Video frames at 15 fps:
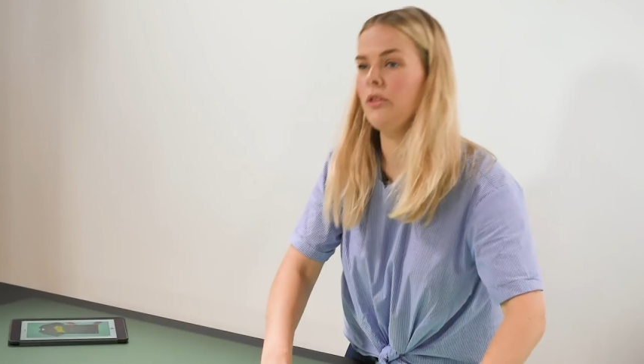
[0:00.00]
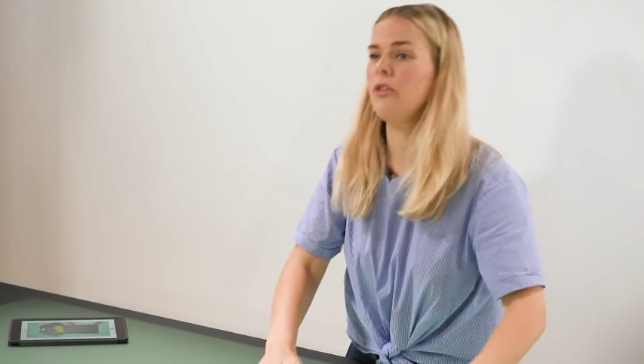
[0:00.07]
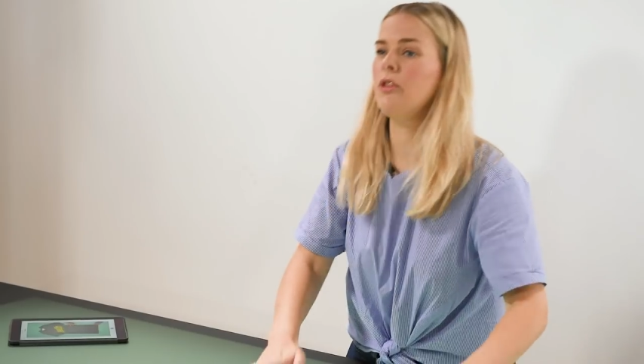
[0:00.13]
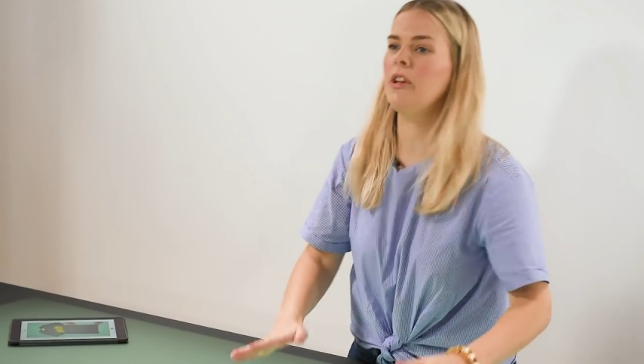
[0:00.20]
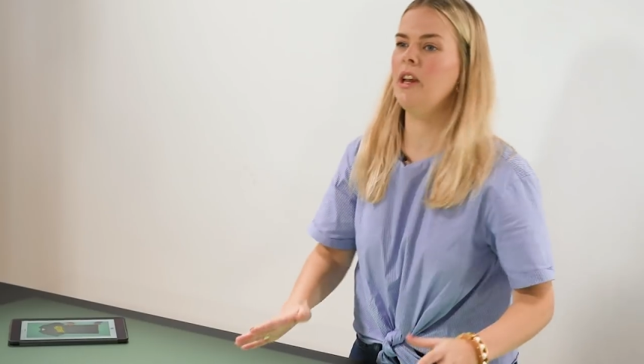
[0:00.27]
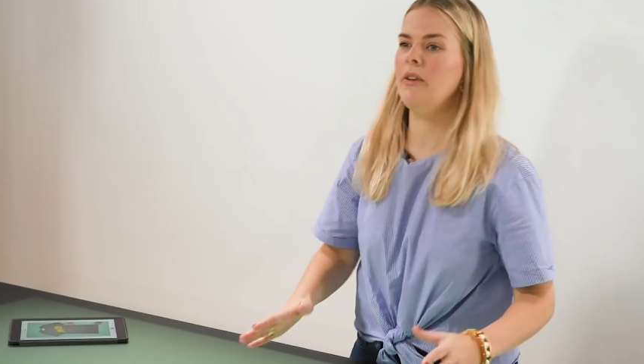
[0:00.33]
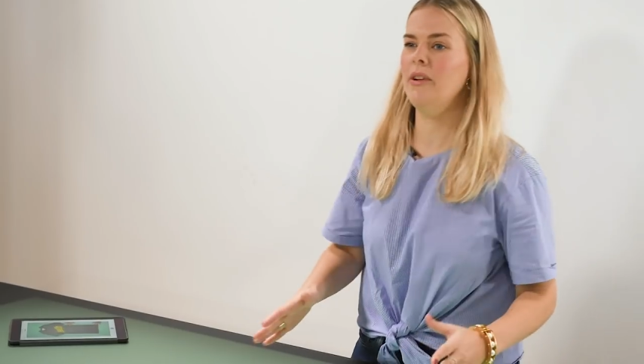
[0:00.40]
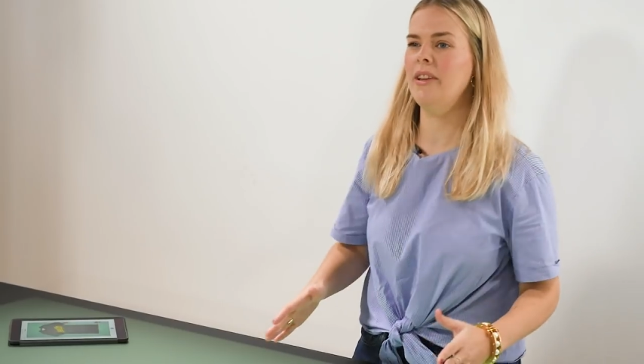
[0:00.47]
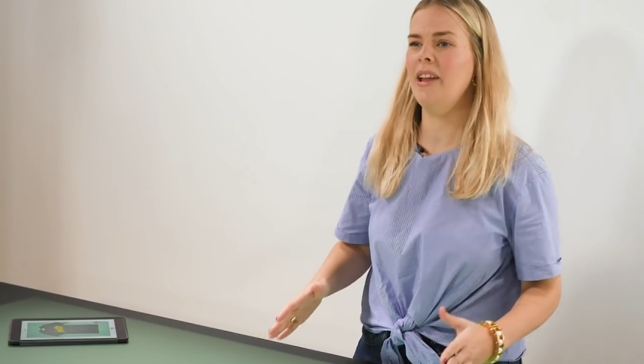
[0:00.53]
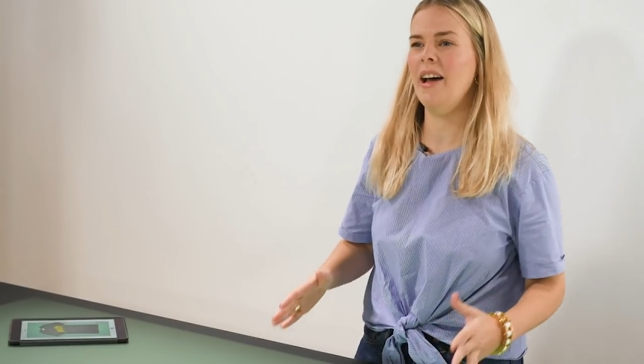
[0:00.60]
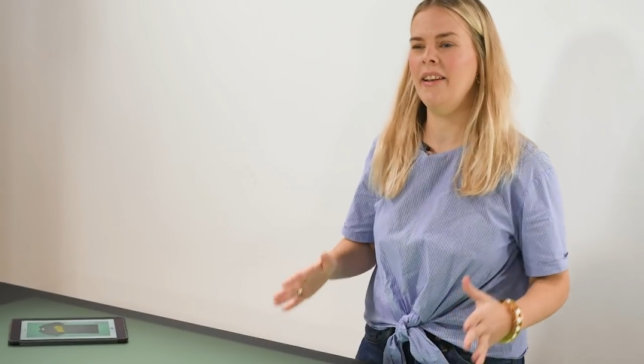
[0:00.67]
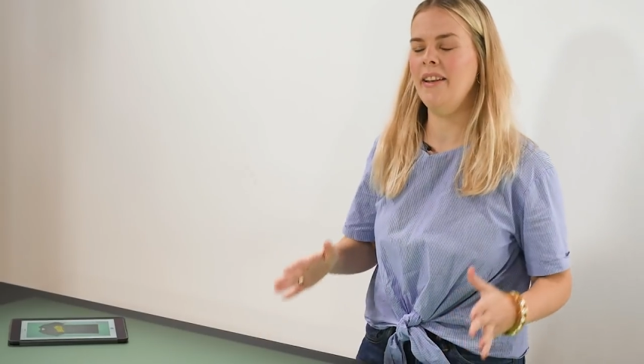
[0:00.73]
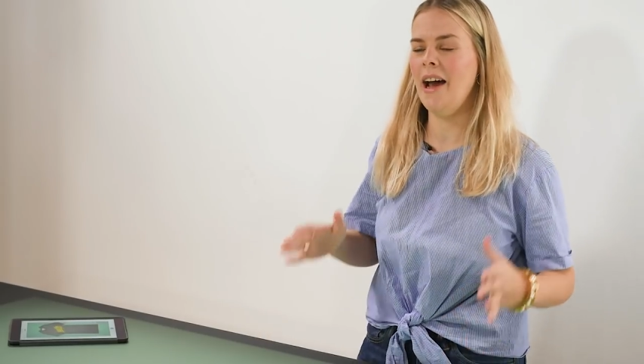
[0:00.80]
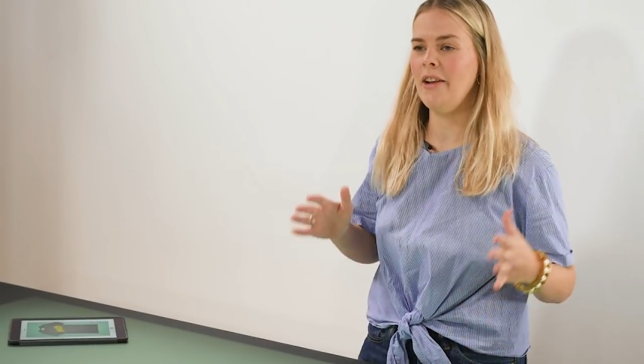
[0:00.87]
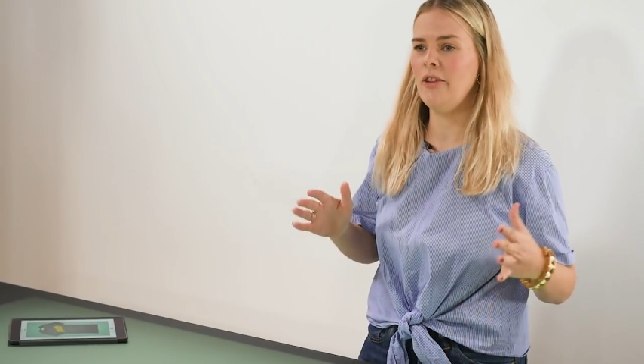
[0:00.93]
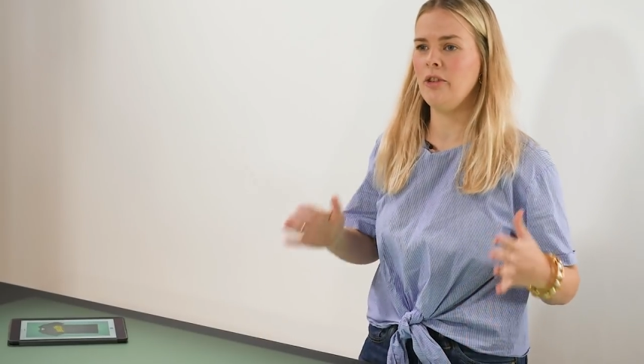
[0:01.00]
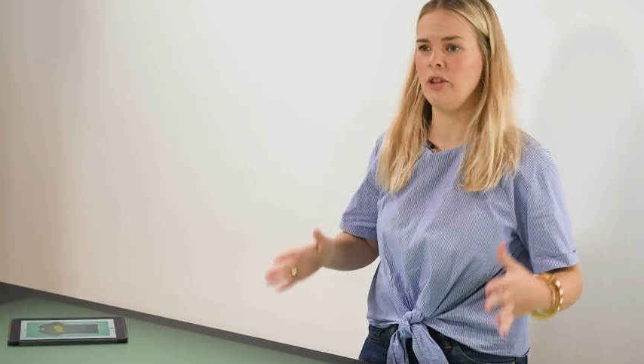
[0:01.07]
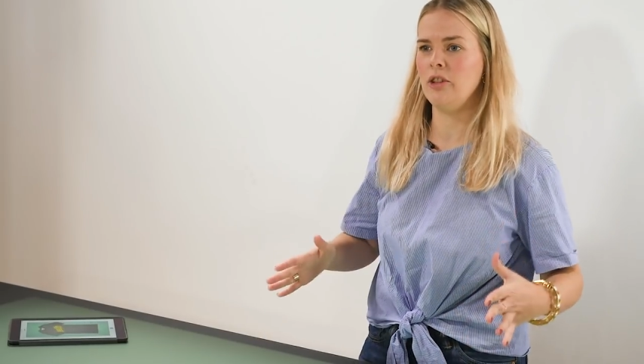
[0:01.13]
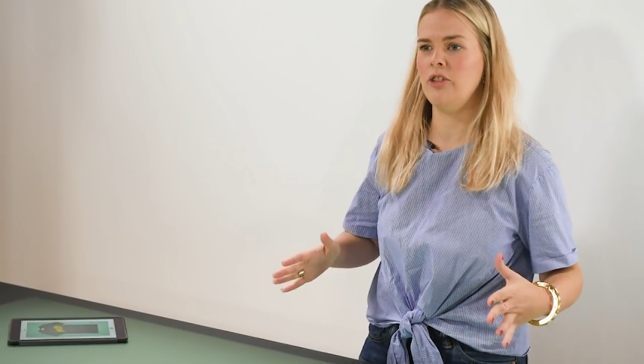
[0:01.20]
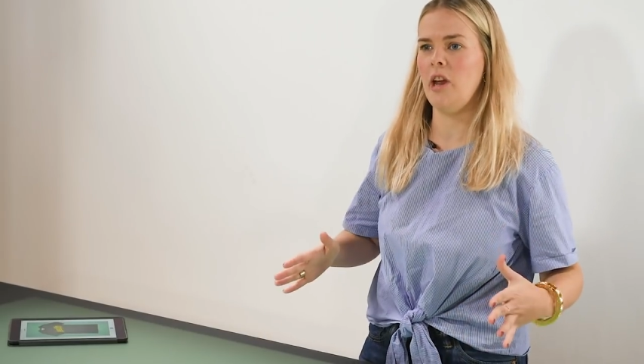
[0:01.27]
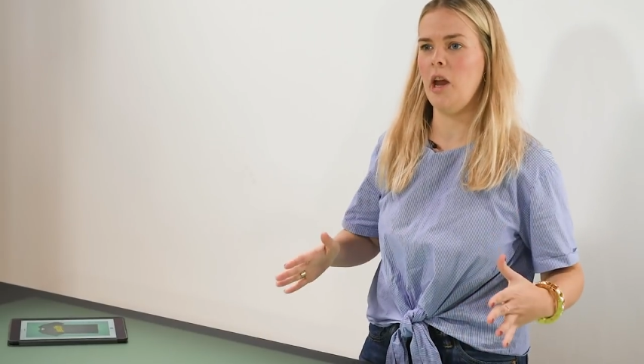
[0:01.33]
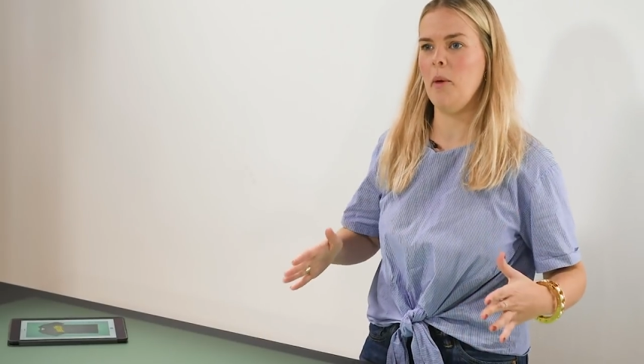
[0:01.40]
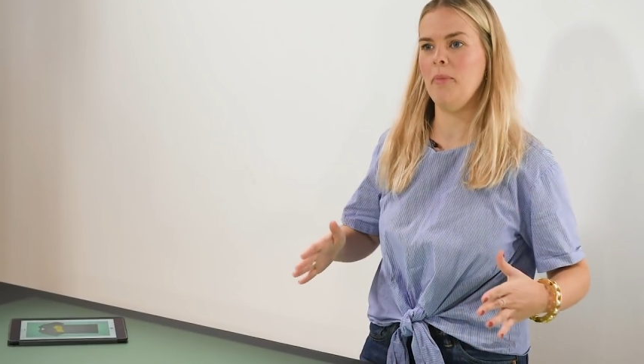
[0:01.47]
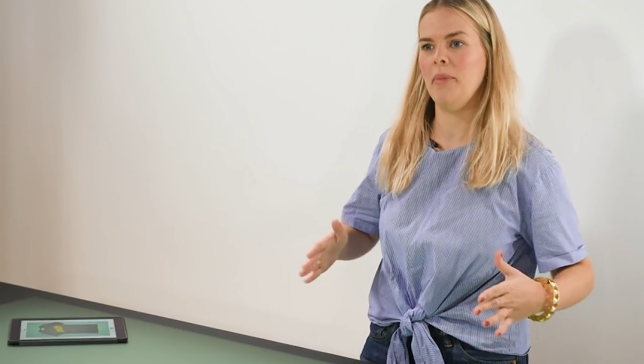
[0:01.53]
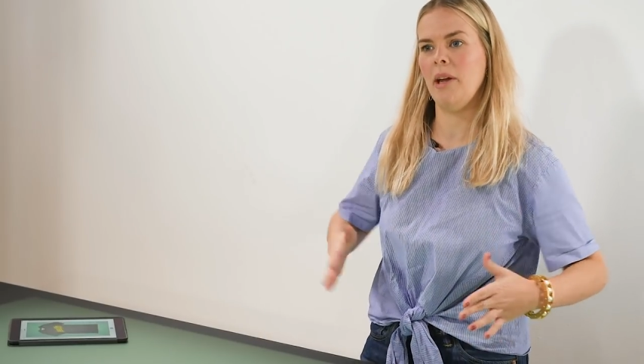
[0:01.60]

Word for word: to give it that natural shape